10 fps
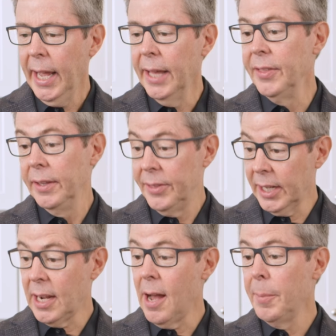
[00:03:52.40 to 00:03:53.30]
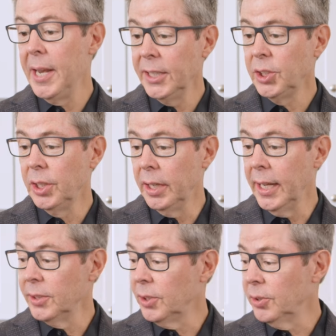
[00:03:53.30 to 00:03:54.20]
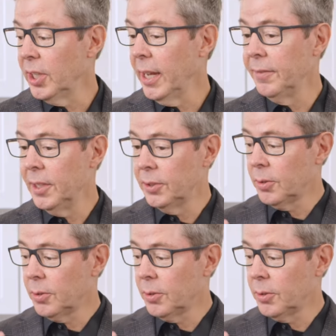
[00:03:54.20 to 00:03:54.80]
And the combination, as you say, of this